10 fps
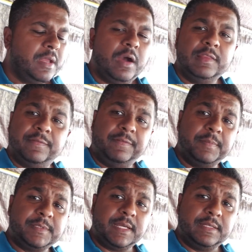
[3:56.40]
On the
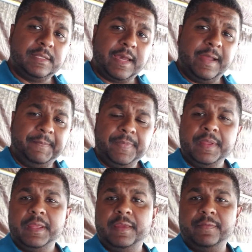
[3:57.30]
flip side to that,
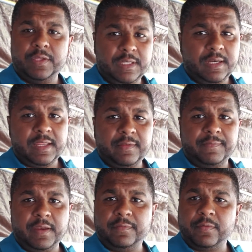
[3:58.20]
if you didn't like the
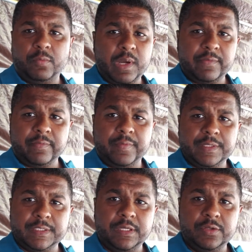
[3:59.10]
video for whatever
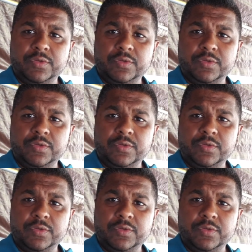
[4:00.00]
reason and you